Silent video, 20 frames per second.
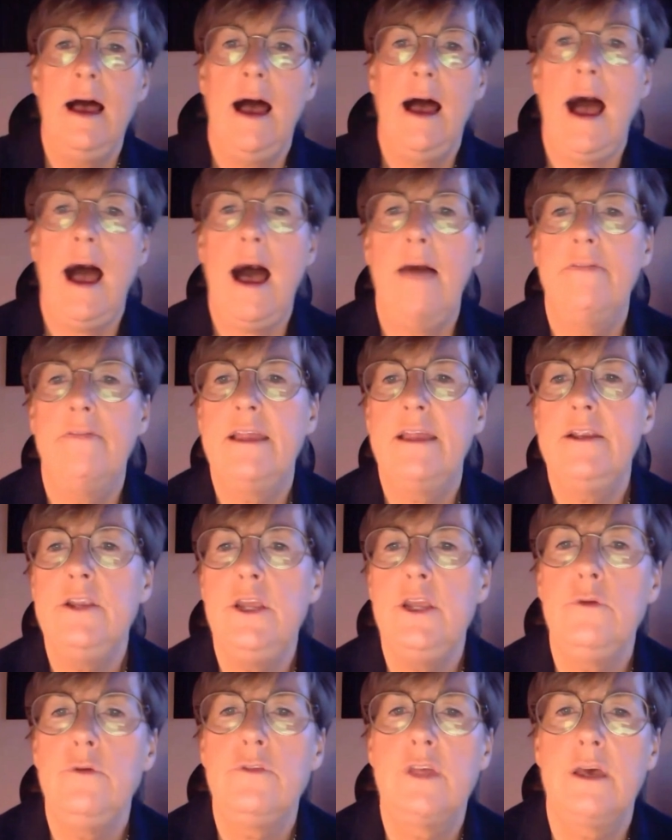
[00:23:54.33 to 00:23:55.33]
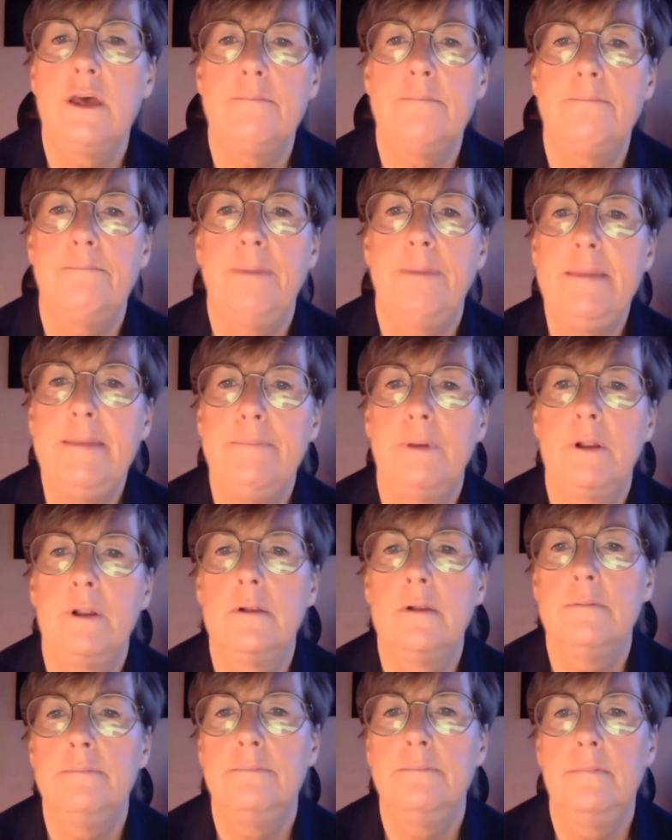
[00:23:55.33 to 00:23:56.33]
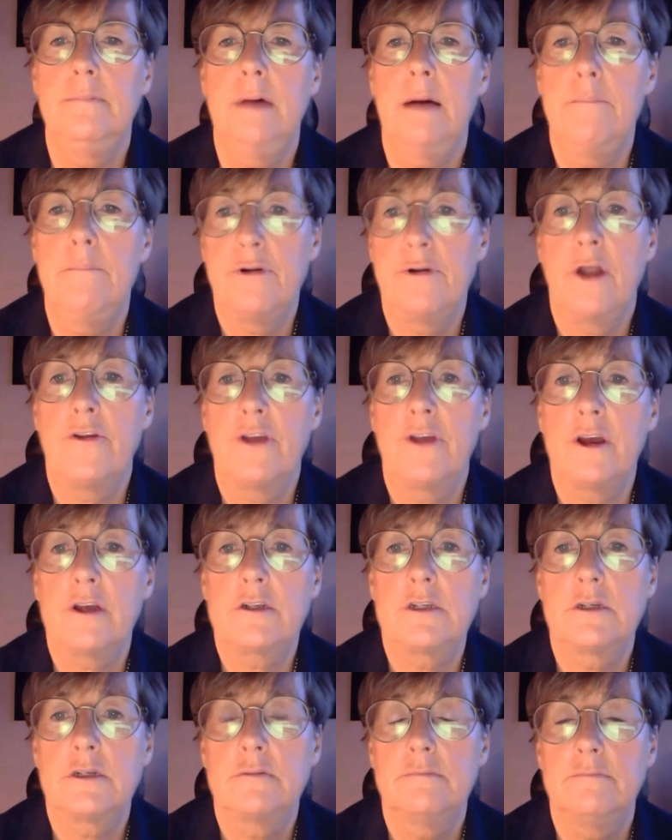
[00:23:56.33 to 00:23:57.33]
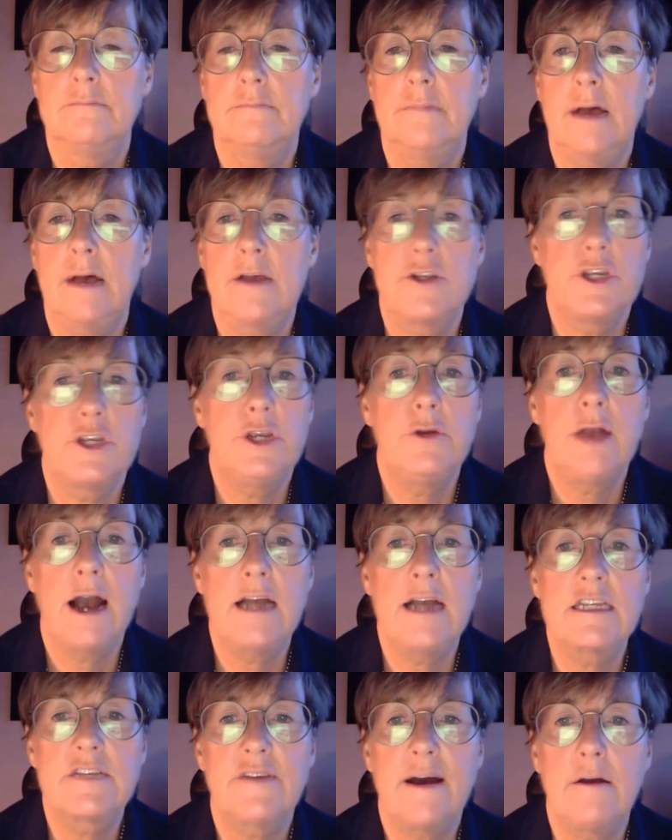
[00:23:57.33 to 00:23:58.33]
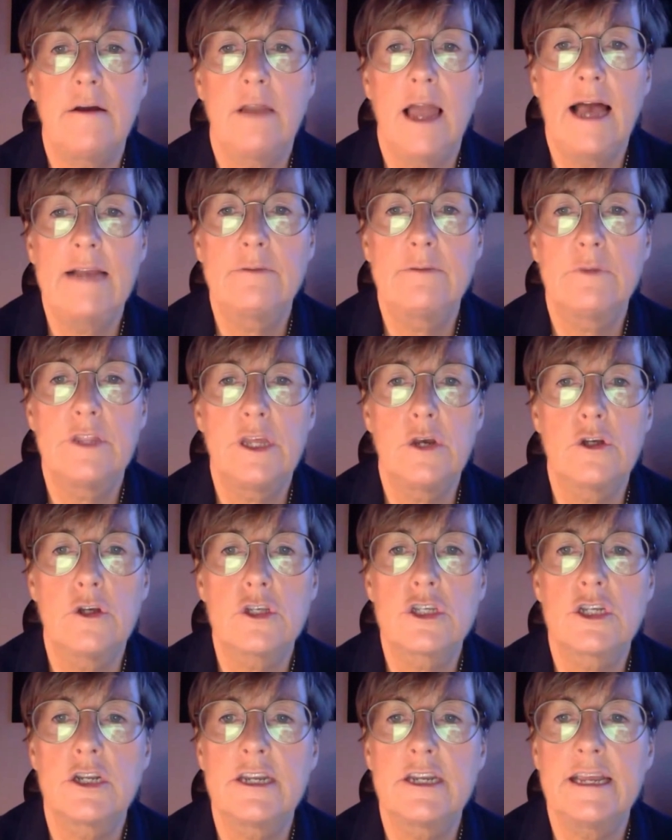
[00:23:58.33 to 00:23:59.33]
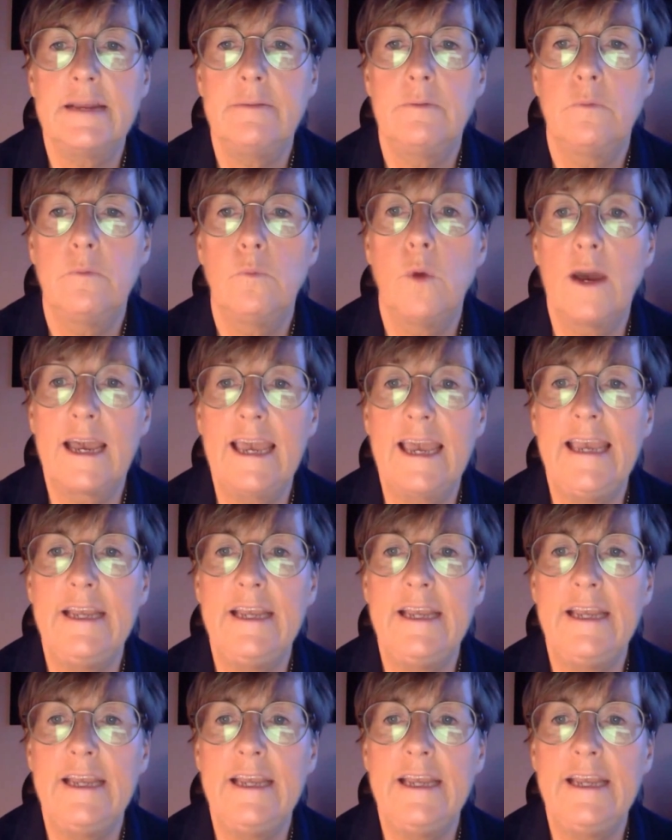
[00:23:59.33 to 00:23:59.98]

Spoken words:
And they knew that people and product, as you guys have outlined with your study, were key